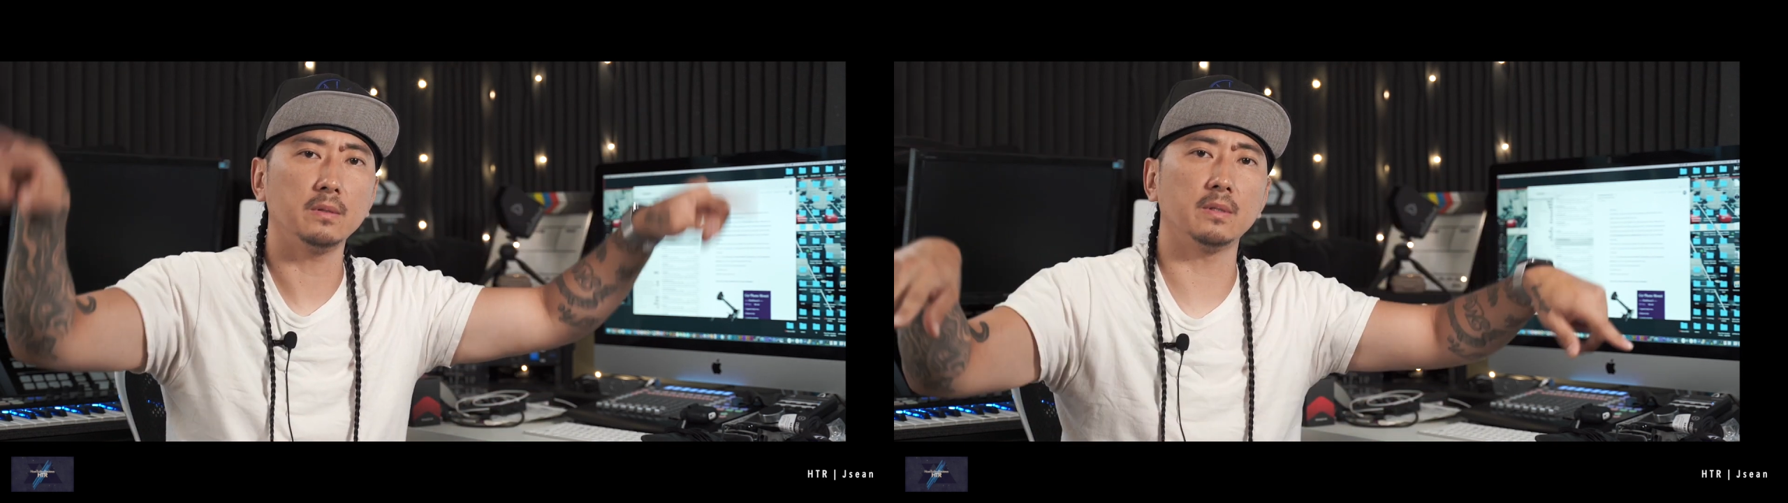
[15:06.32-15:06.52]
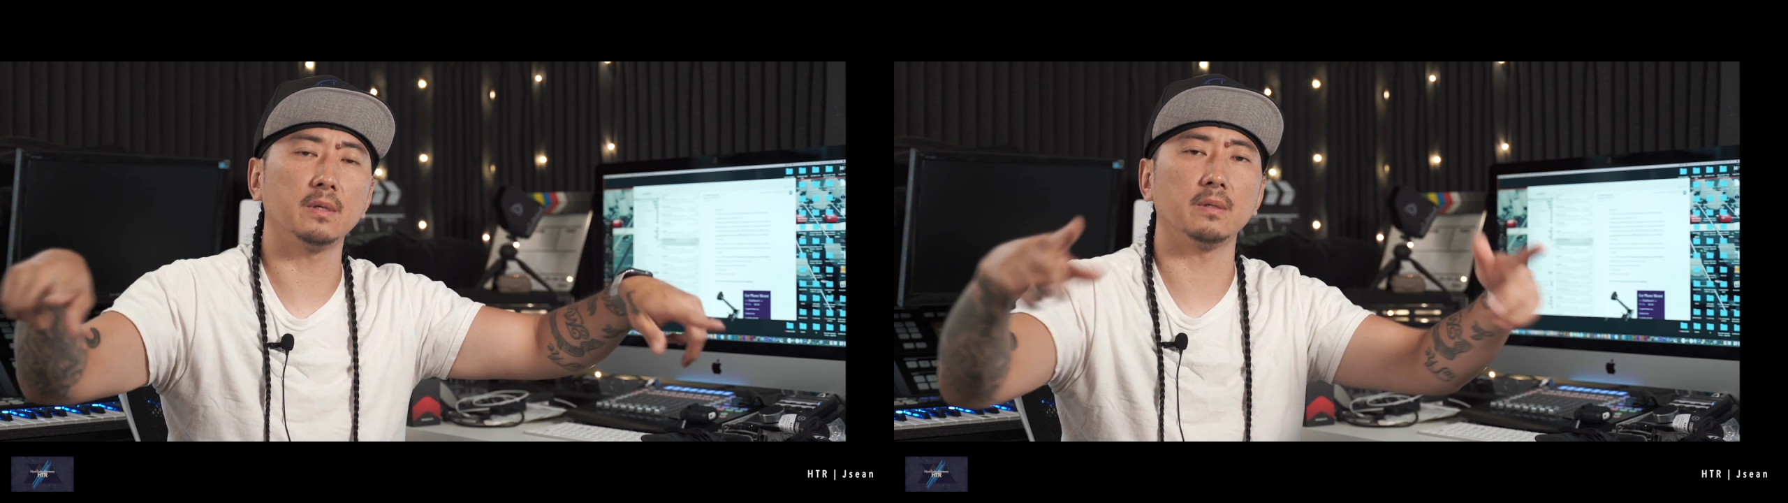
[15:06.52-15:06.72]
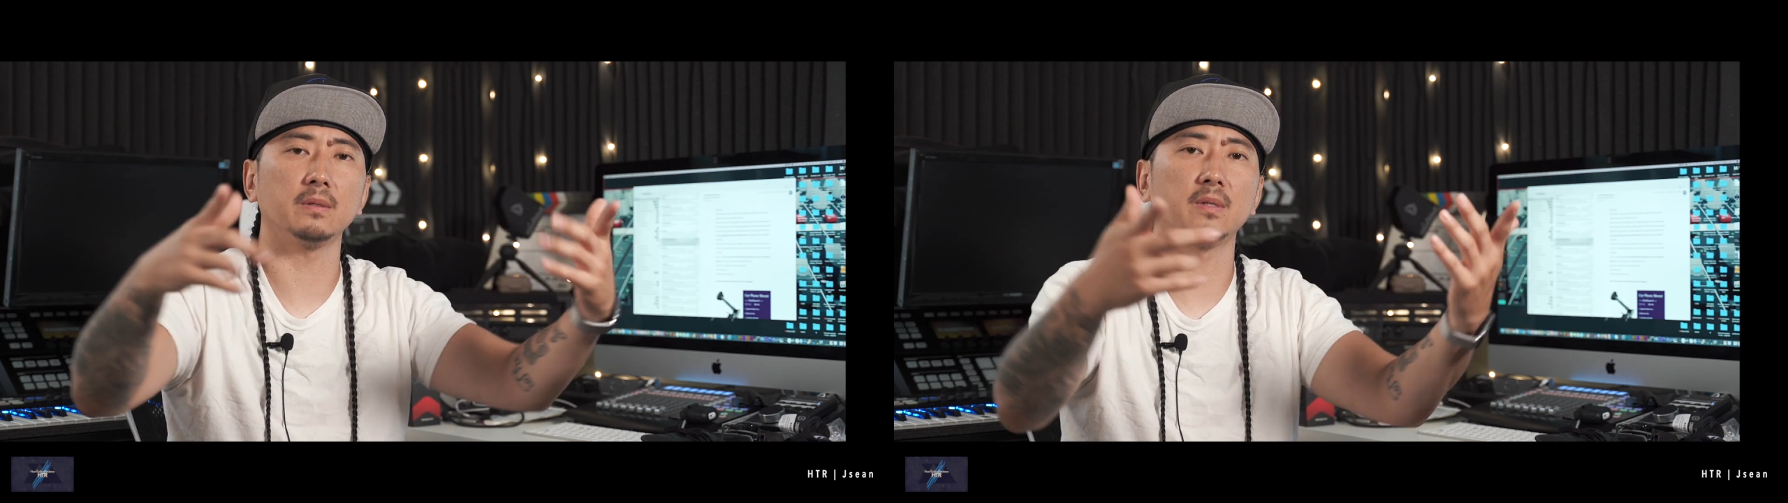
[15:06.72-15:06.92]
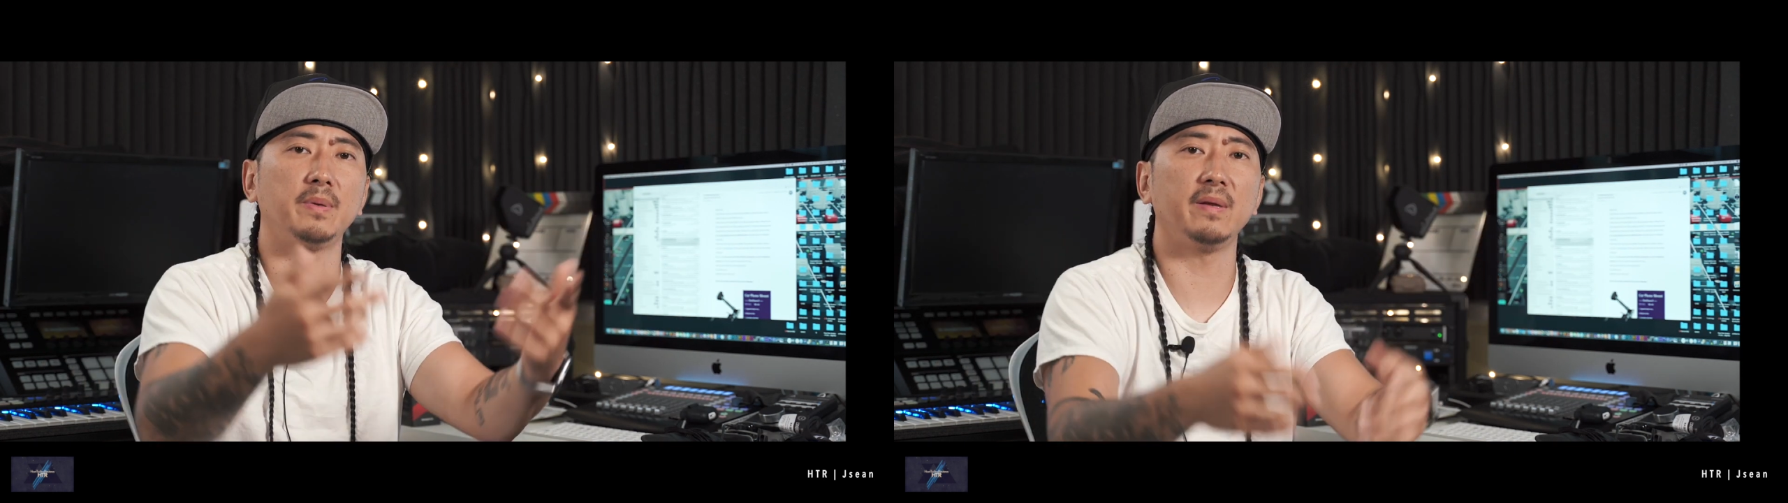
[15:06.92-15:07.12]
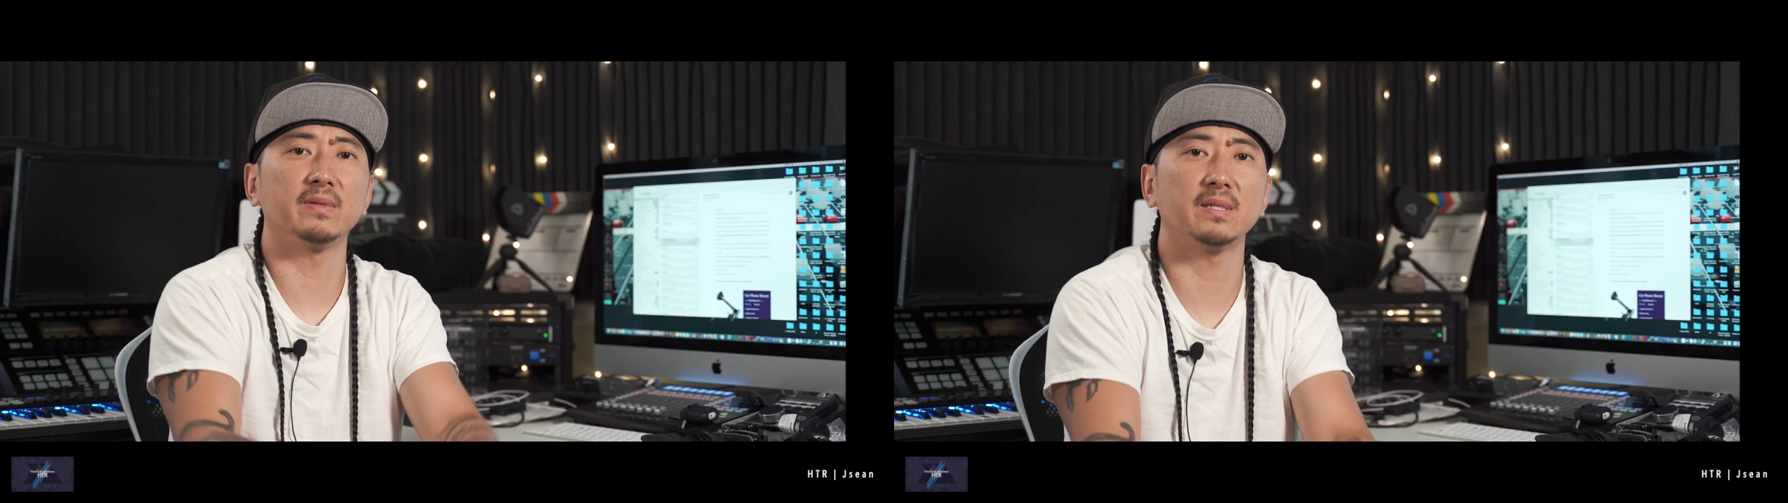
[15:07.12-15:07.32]

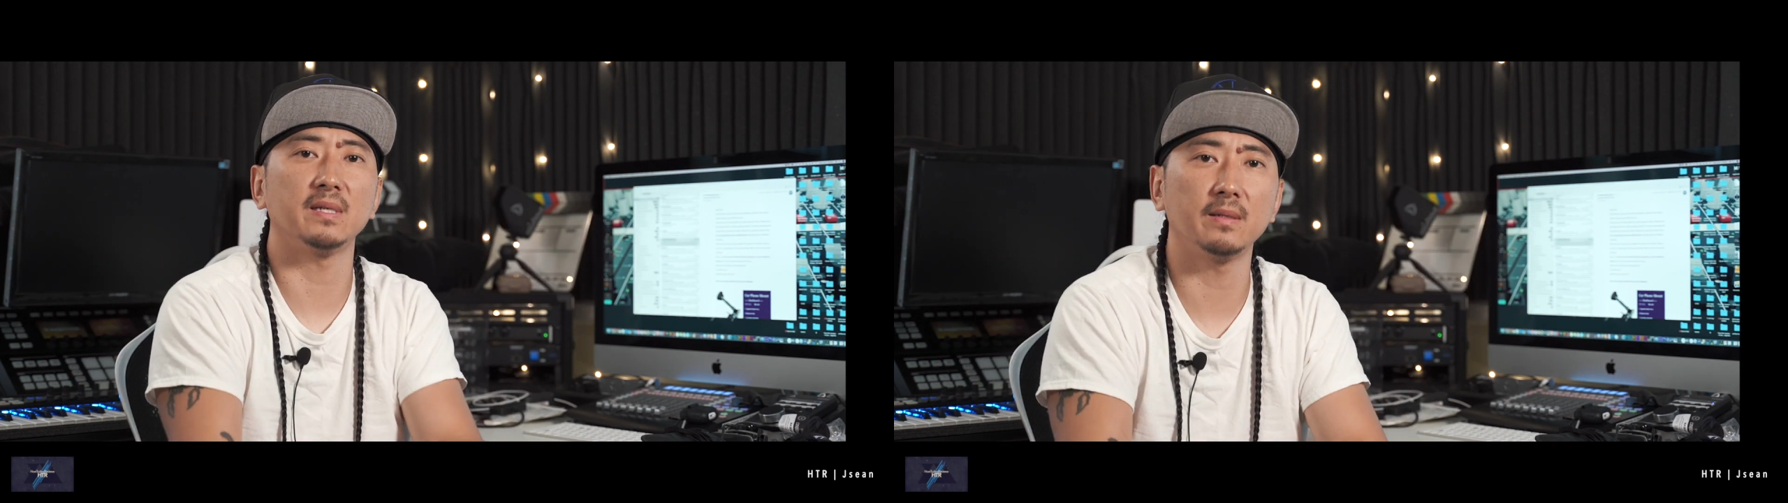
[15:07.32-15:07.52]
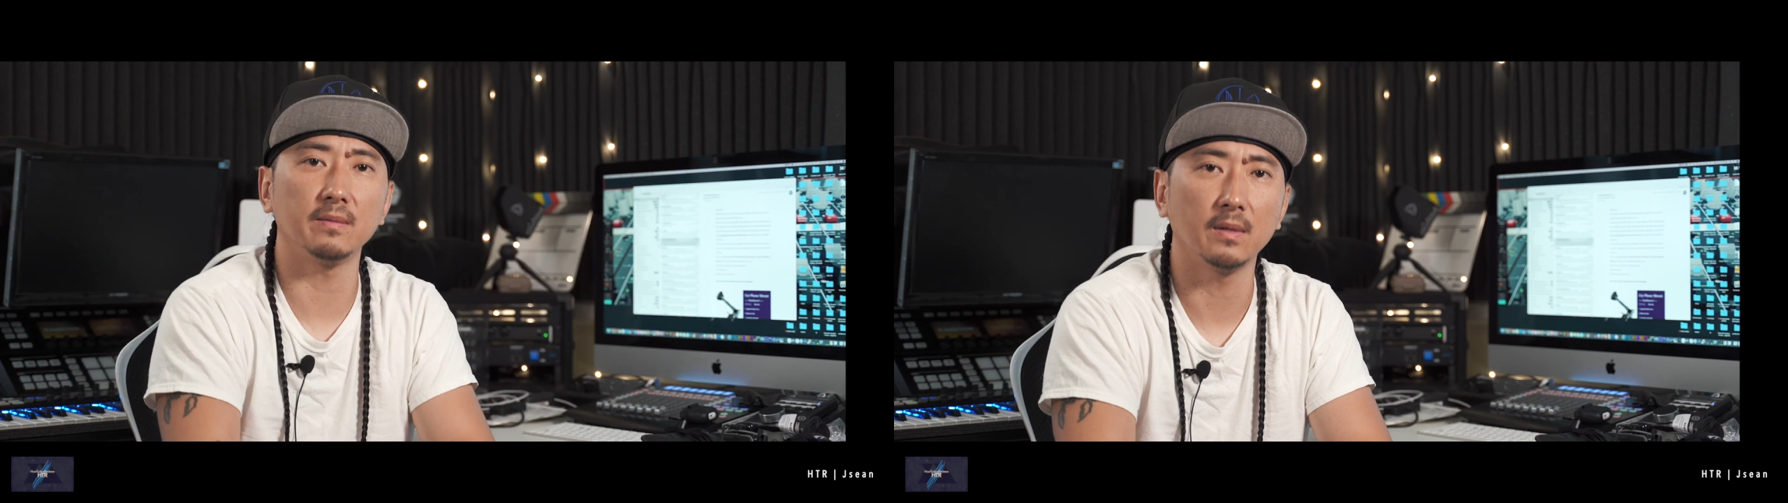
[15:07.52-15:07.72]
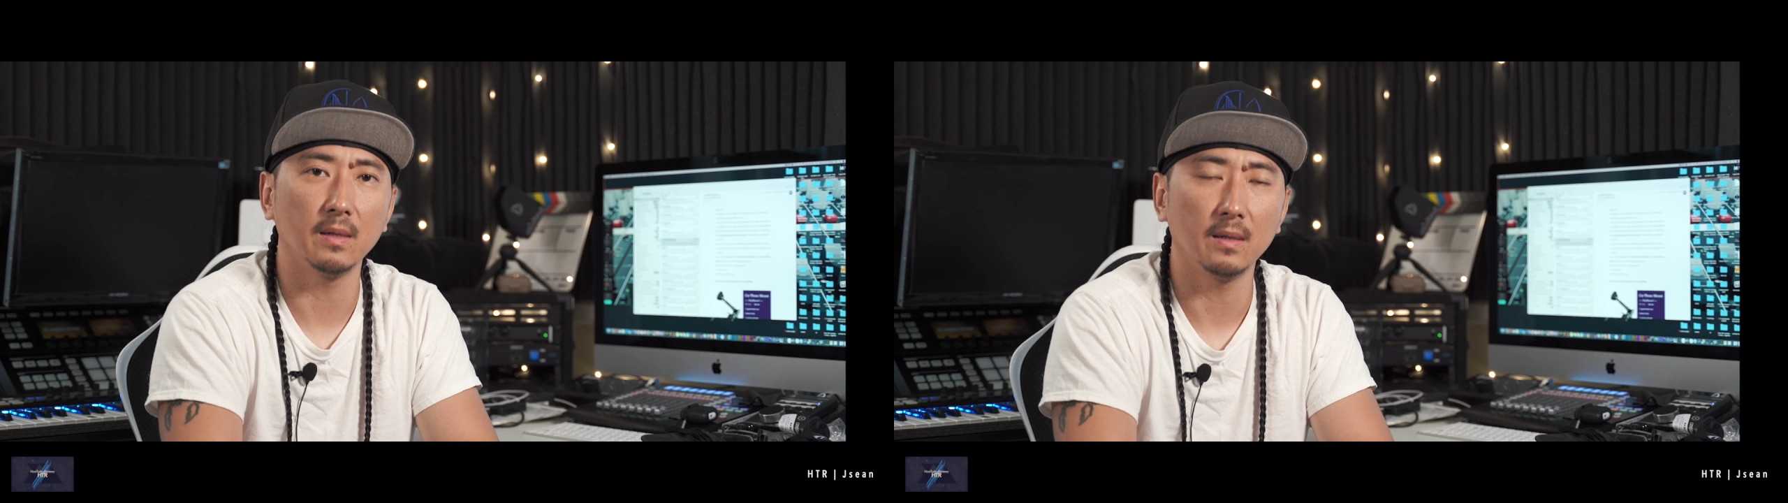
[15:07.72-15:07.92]
PVC